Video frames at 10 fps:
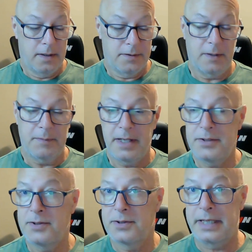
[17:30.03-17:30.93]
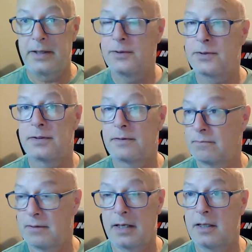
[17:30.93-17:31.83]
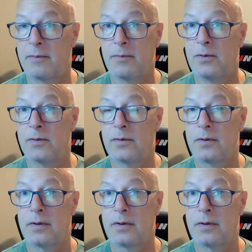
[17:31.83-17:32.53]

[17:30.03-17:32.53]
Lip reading: Some days your scale's not going to move.